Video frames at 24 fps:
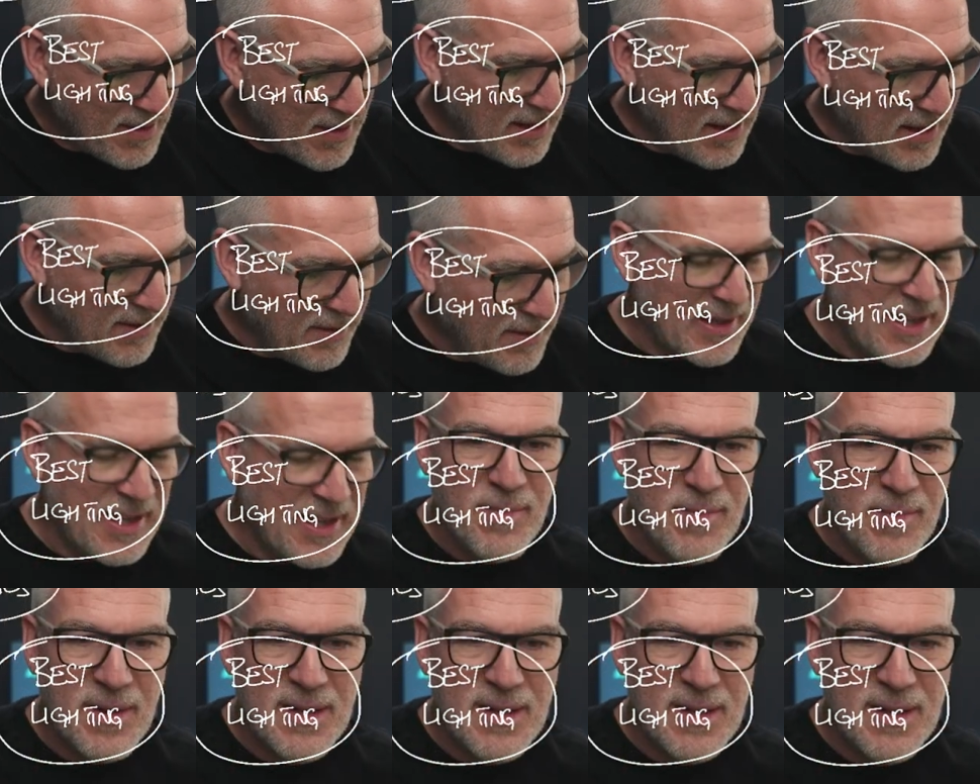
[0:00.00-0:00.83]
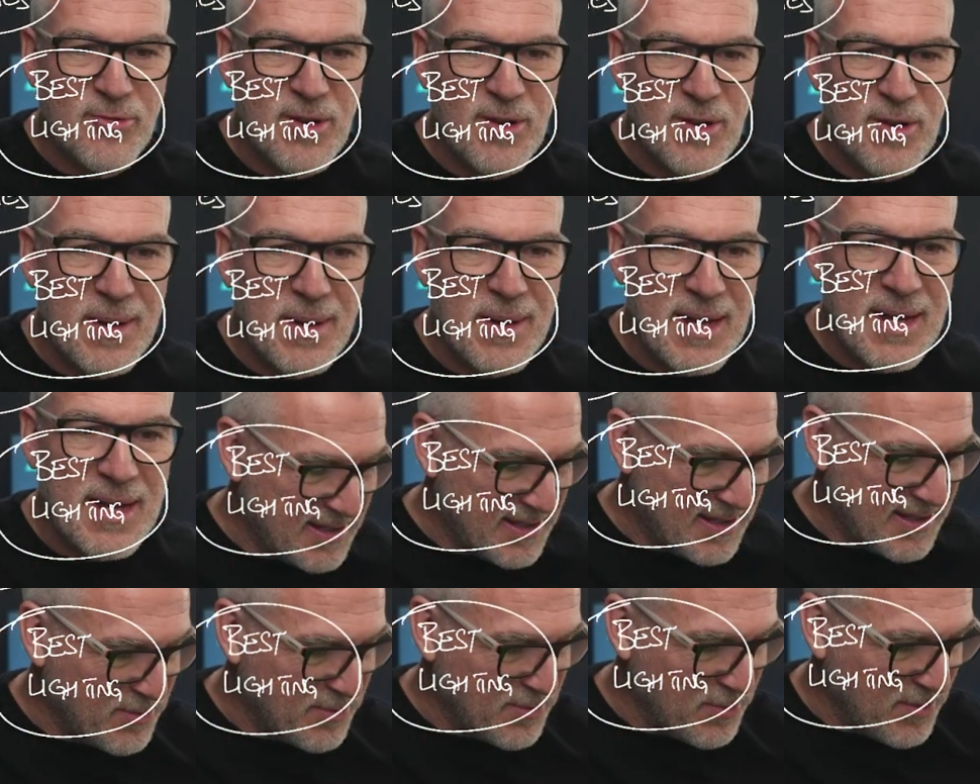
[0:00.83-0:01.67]
Now, forgive my scribbling.
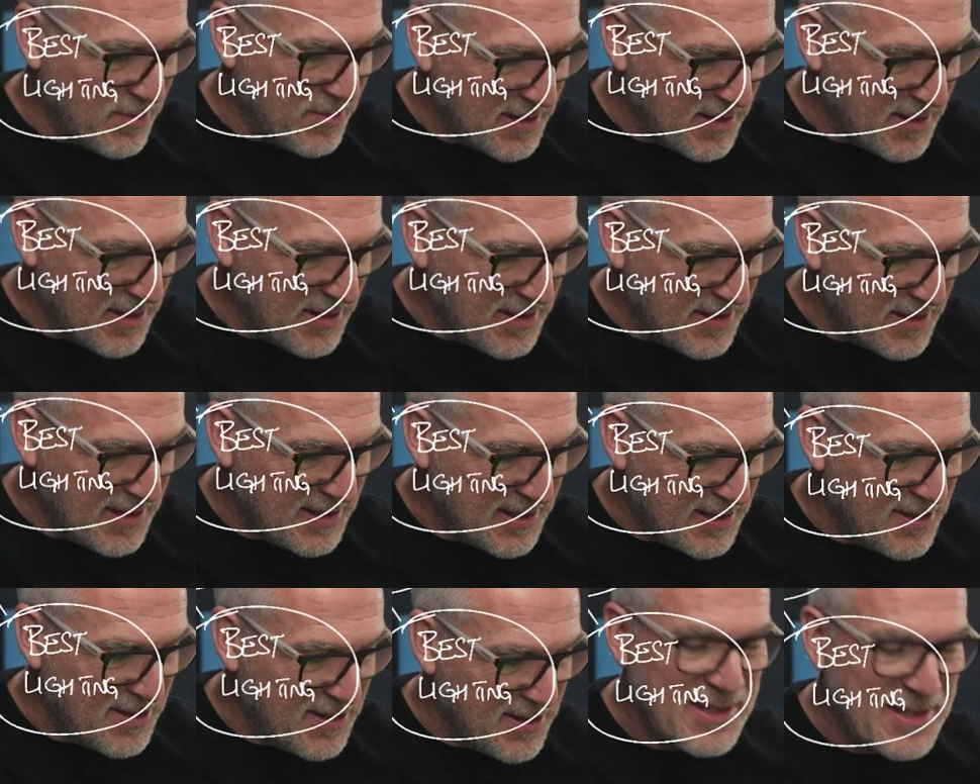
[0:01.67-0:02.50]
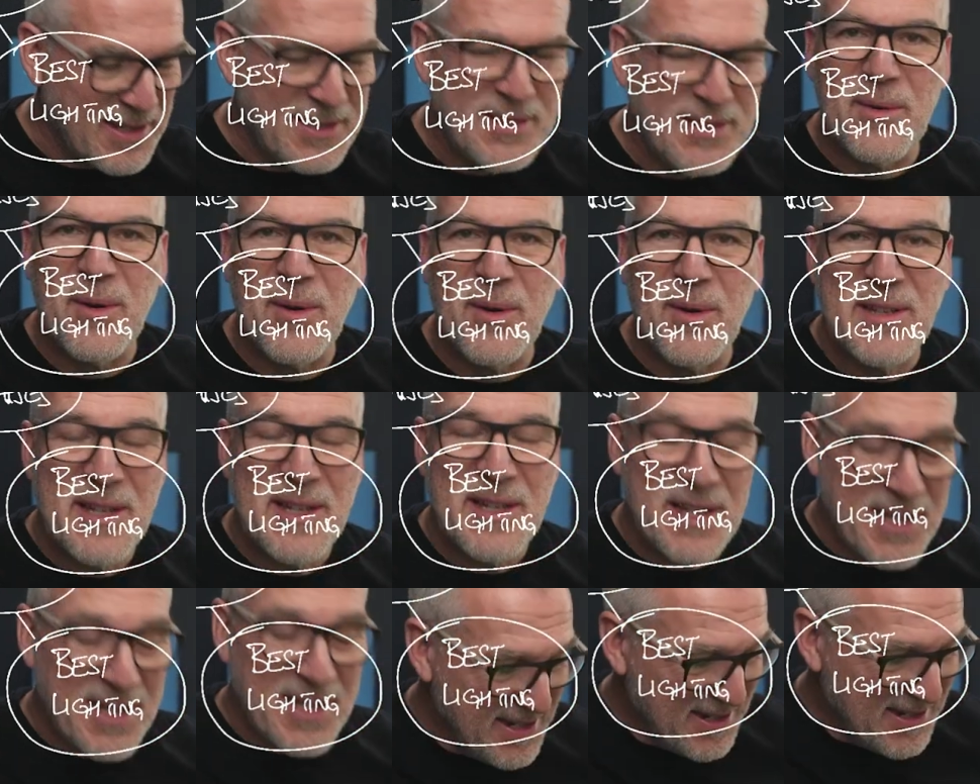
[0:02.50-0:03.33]
This is why I don't do this too
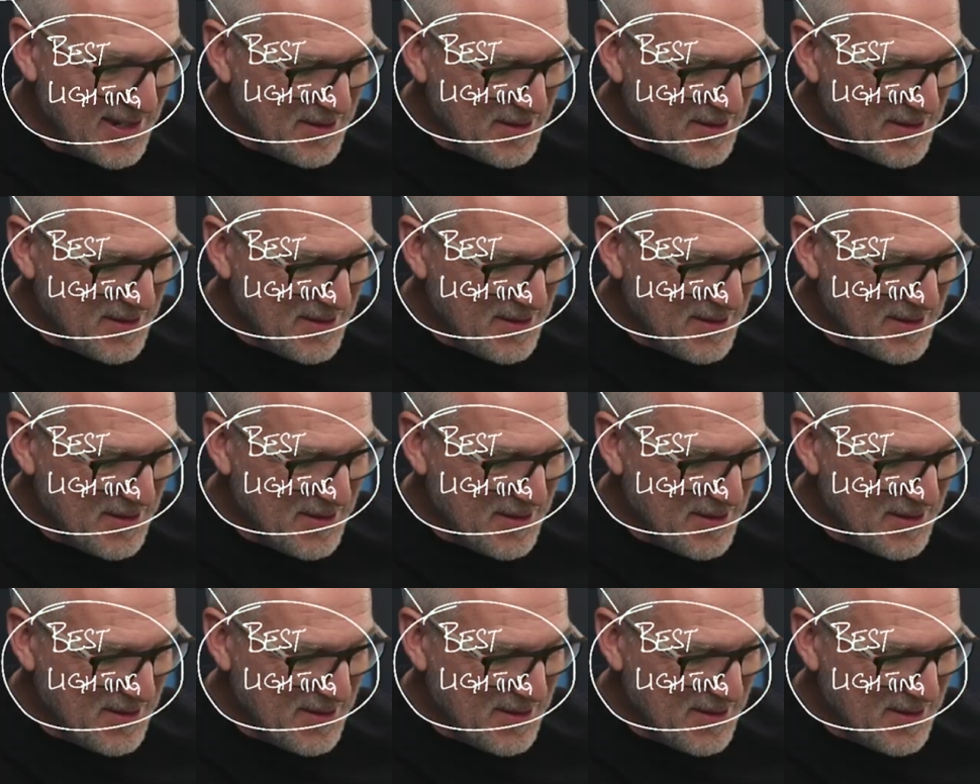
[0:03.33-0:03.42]
often.